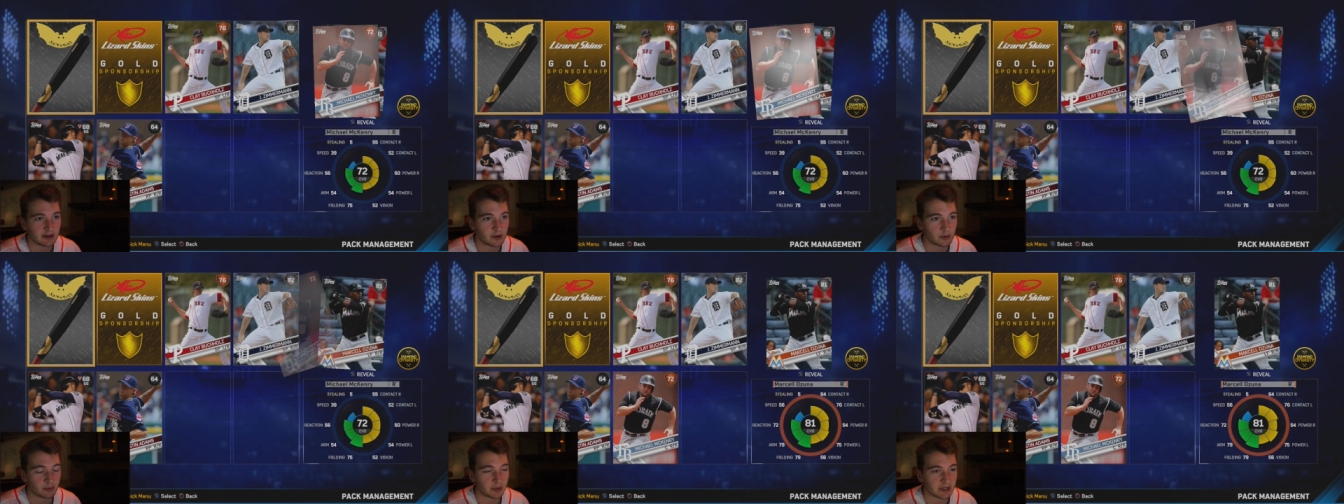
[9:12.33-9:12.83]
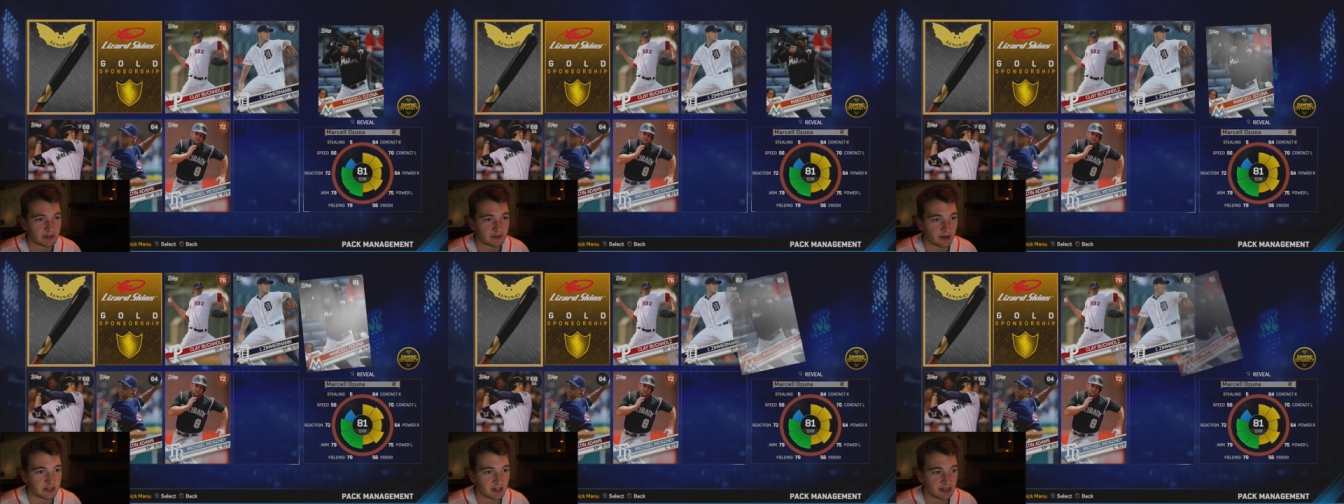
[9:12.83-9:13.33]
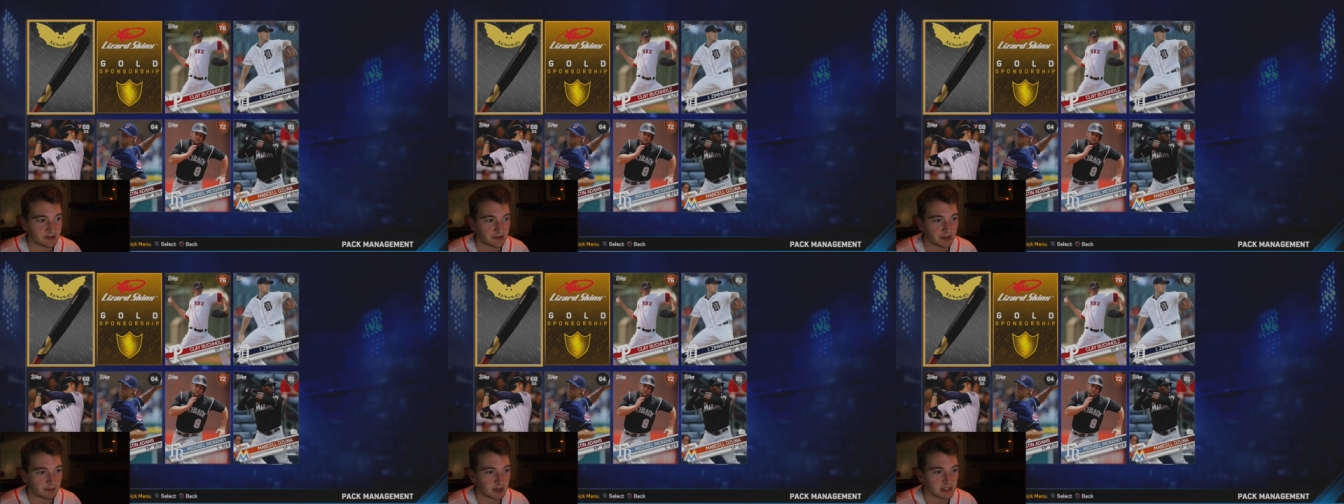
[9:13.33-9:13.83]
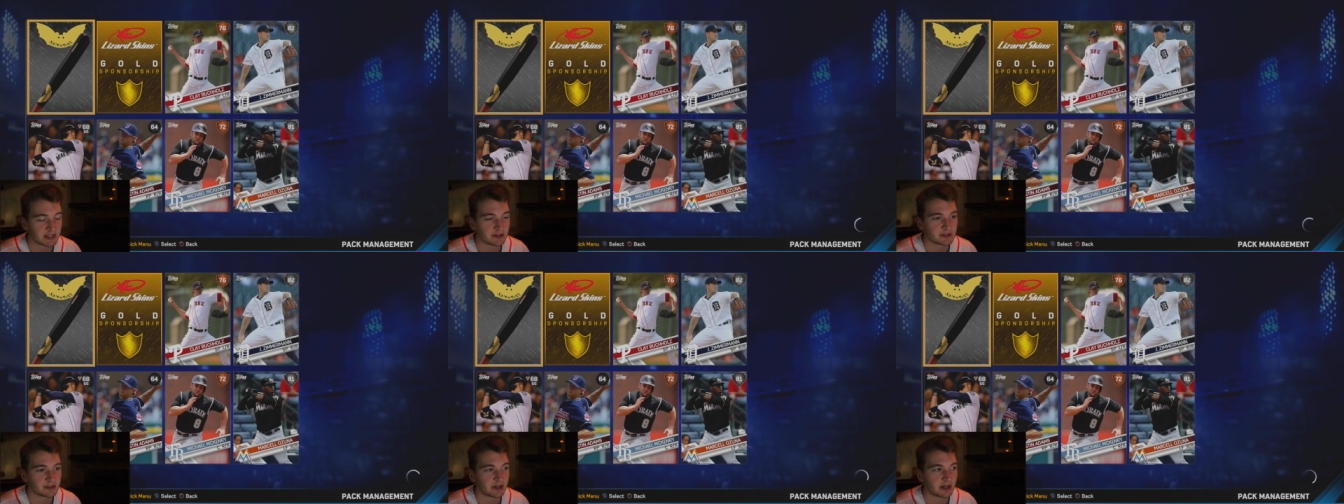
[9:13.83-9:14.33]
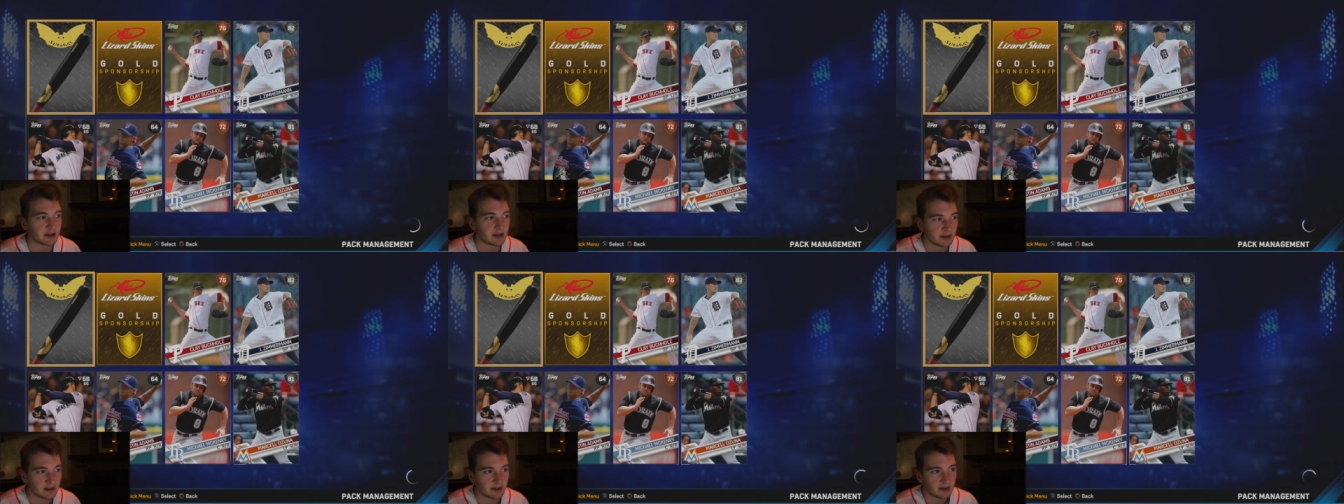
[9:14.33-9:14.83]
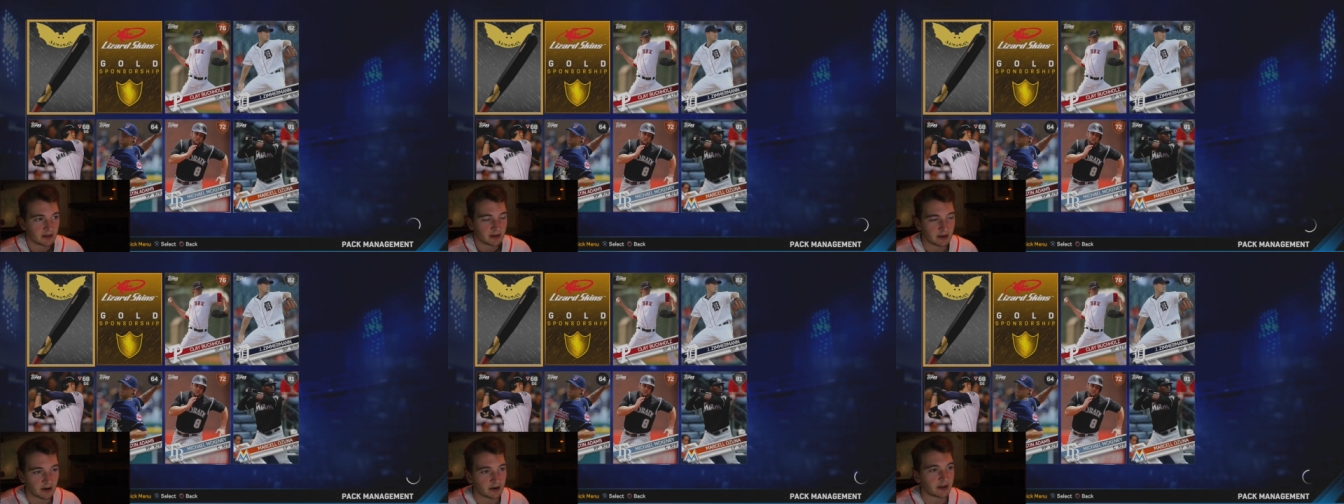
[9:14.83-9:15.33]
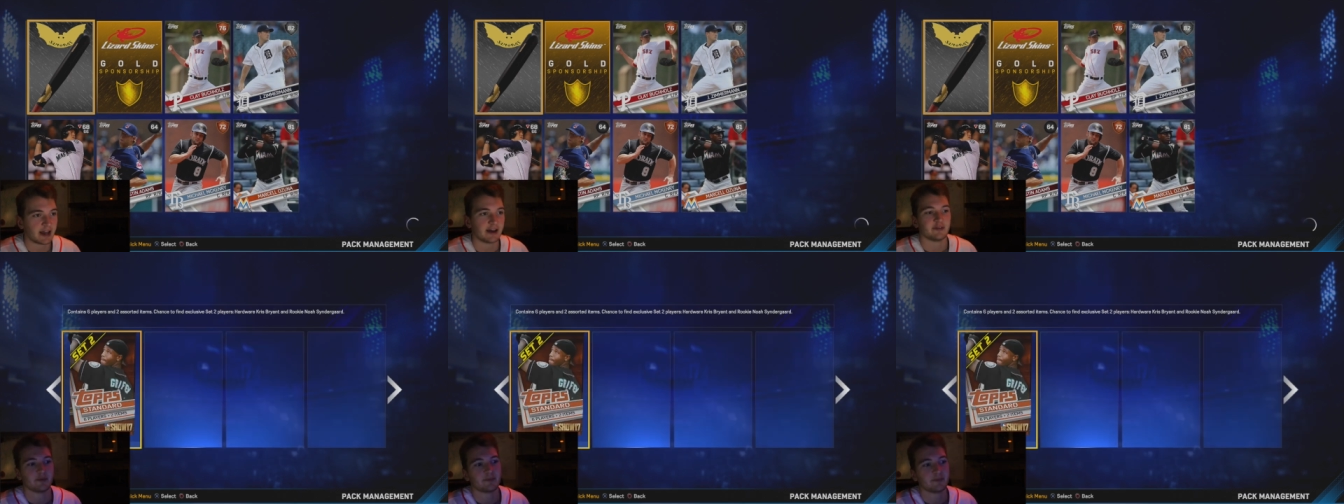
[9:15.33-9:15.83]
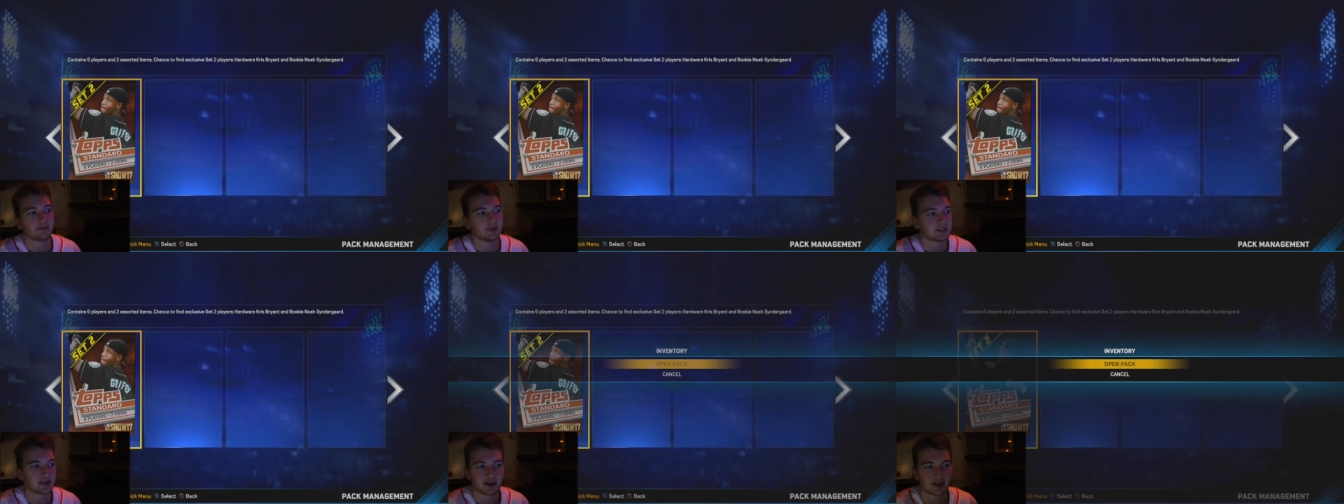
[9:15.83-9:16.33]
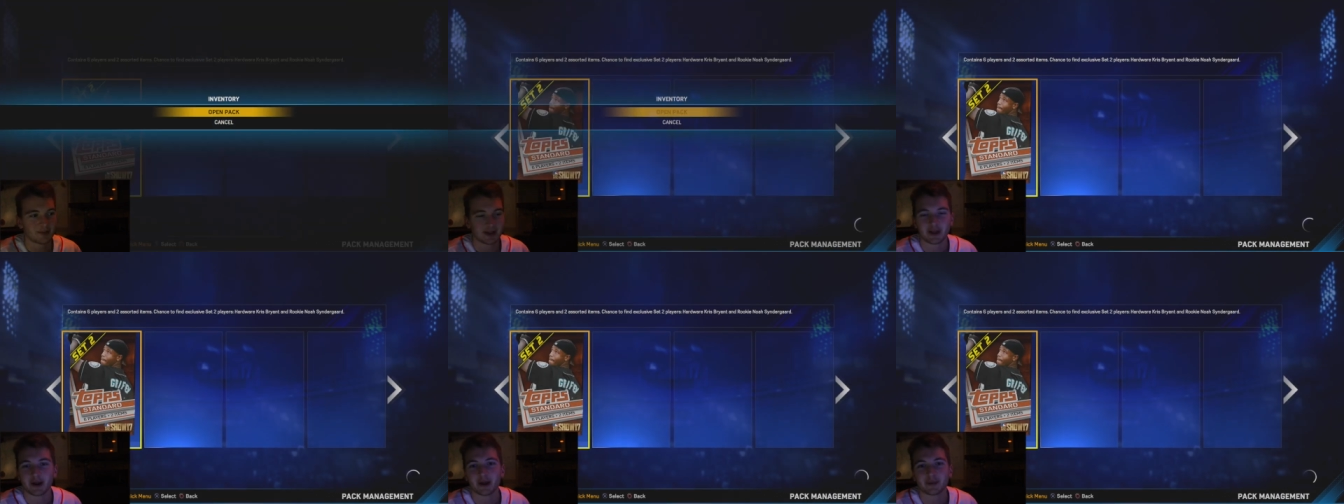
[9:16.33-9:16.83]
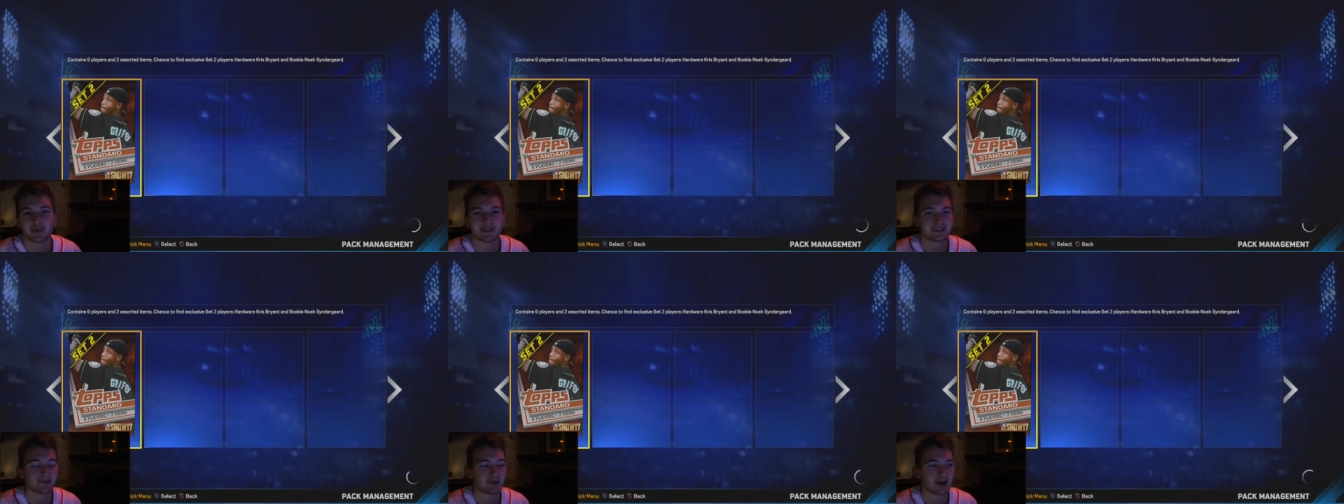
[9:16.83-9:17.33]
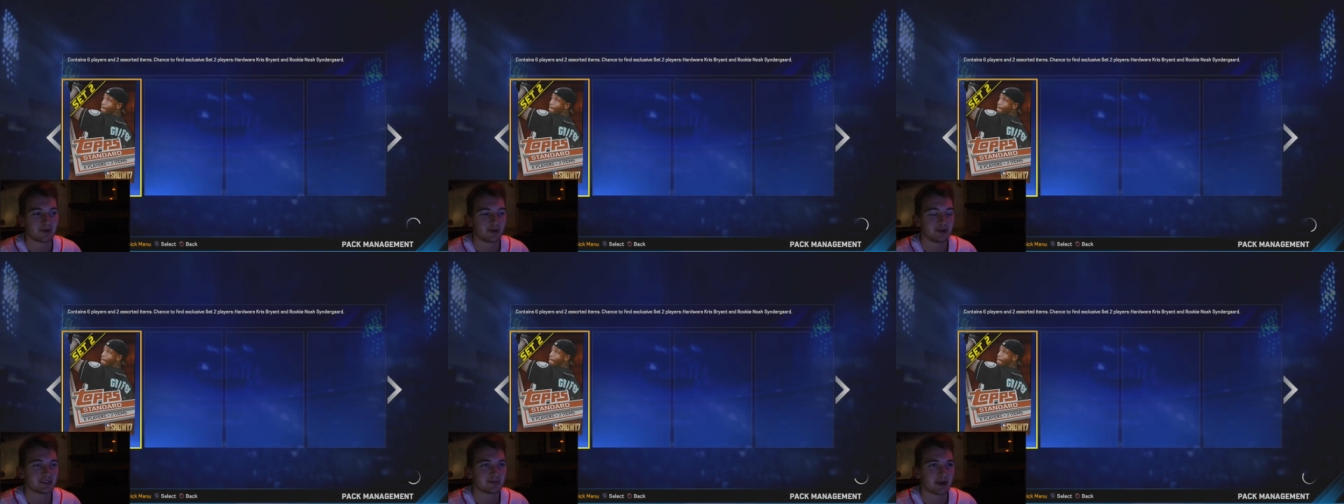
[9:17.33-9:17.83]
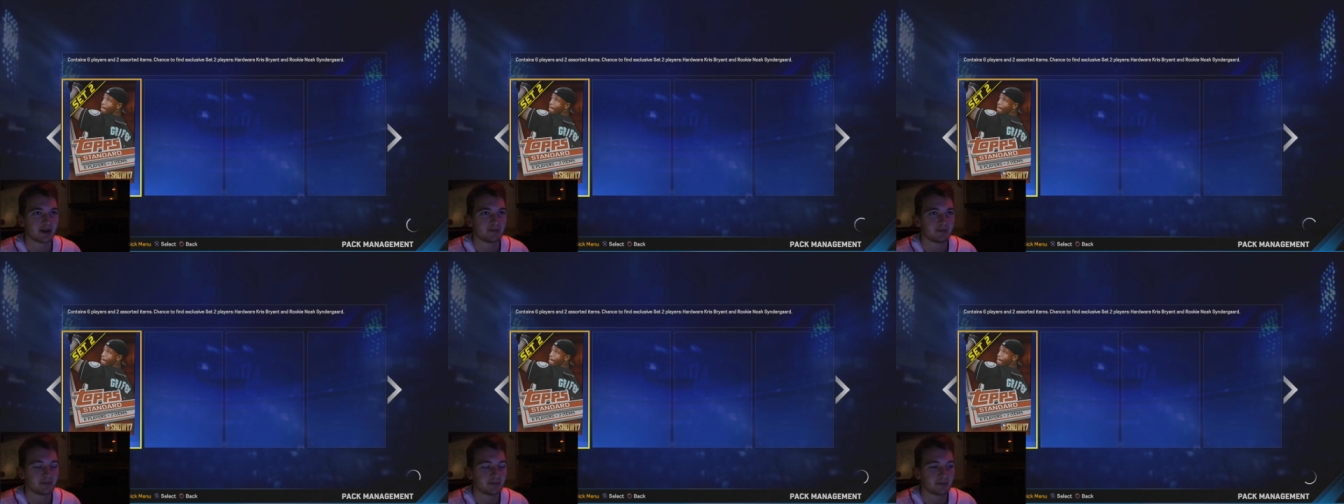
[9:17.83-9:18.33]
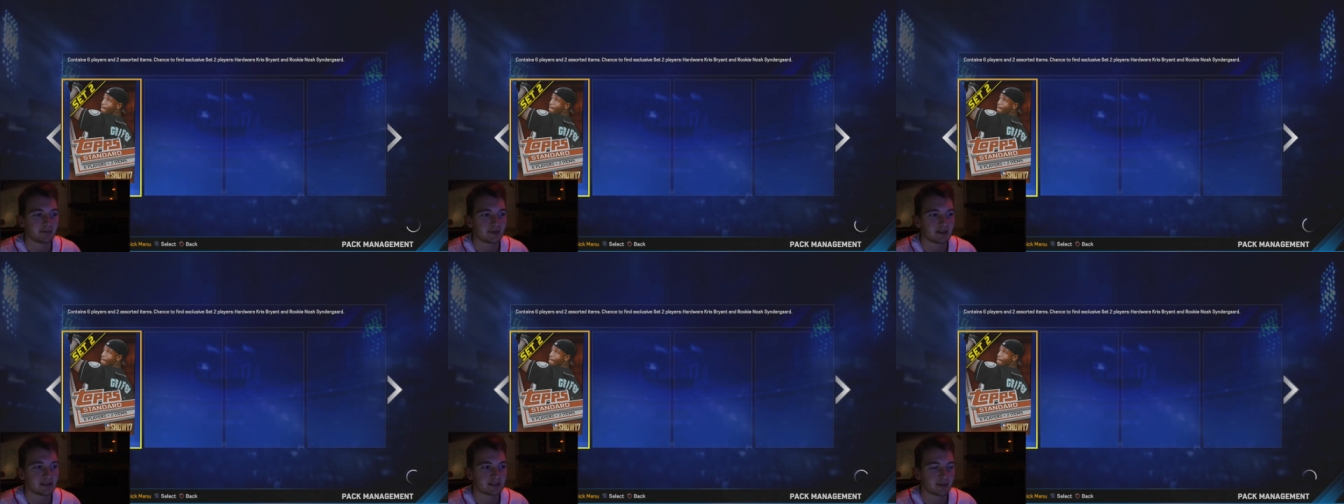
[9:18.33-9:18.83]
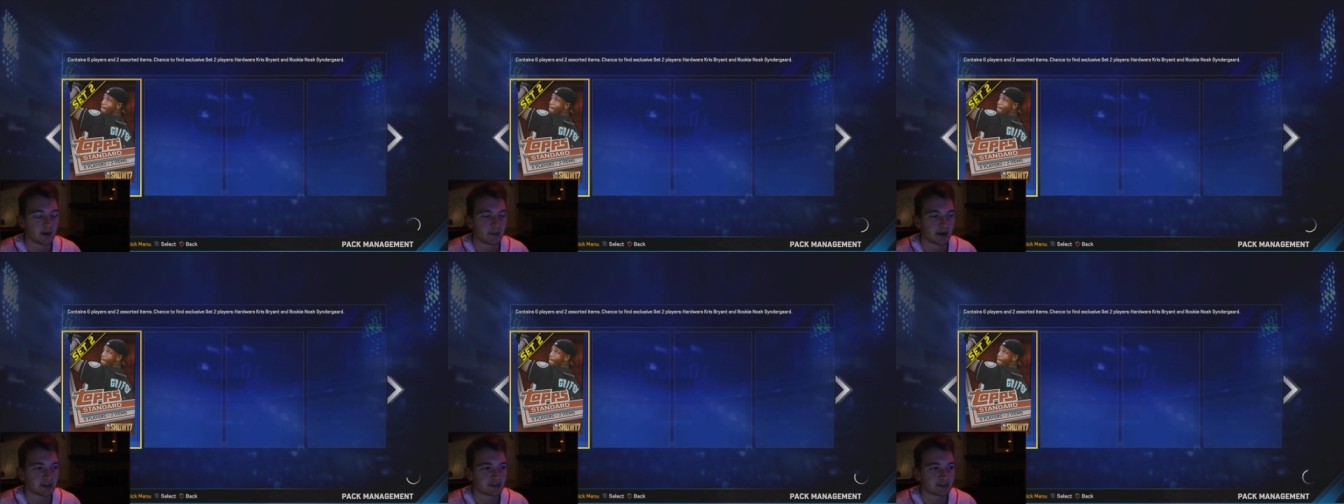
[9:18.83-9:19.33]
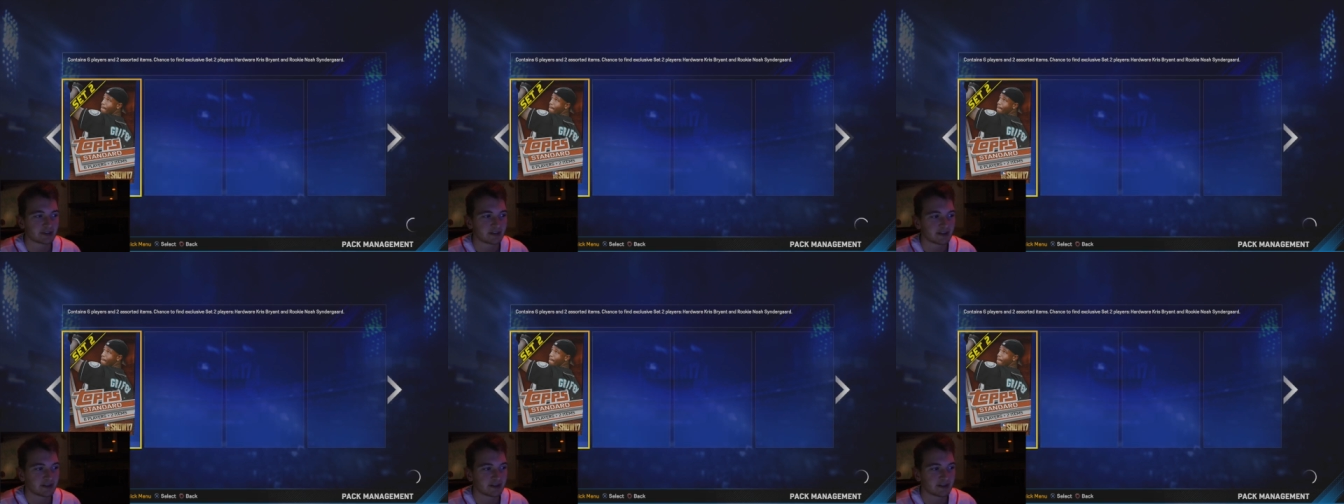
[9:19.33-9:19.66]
No one plays franchise really. Marcell Ozuna, I already have him. He's already in my lineup. He's in my, well, he's in my, he's on my bench.